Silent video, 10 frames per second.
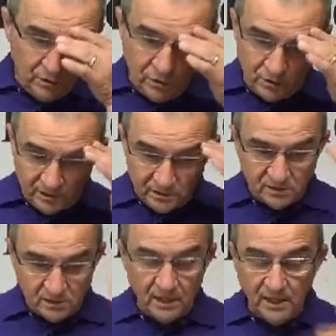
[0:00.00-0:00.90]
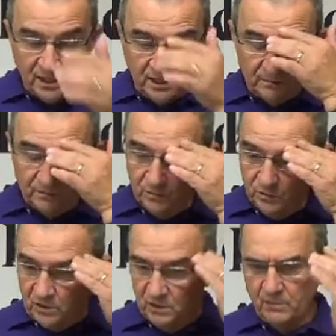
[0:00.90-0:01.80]
you can say,
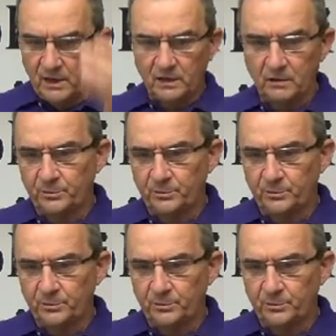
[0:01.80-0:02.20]
you can make a